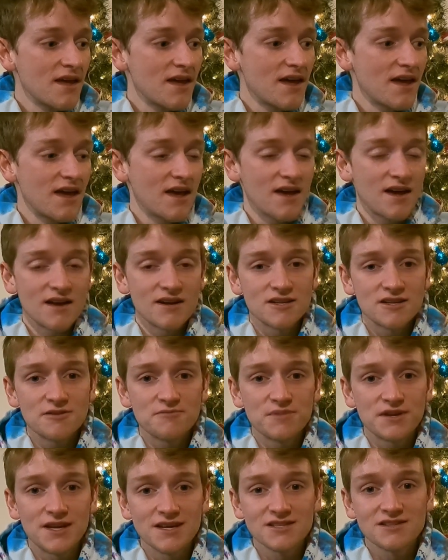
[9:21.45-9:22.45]
And
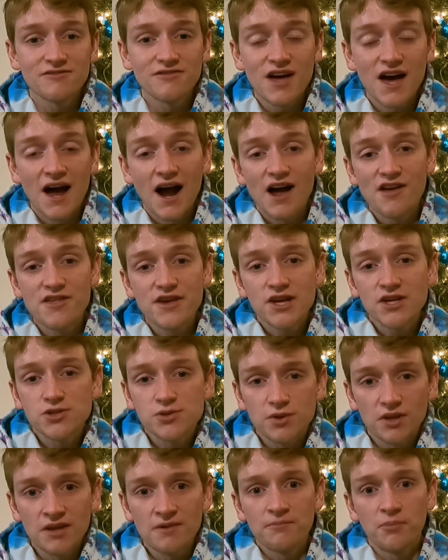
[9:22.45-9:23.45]
because of that, I think
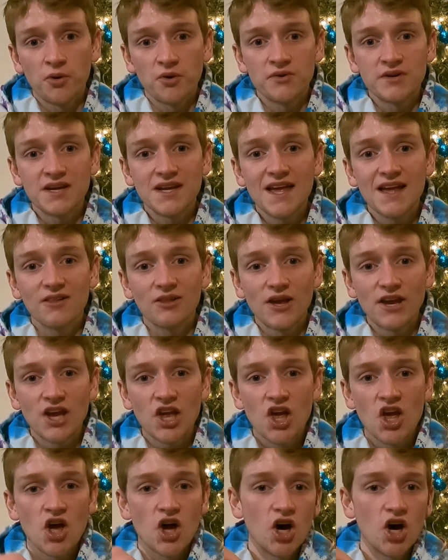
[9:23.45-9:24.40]
it's really important to get like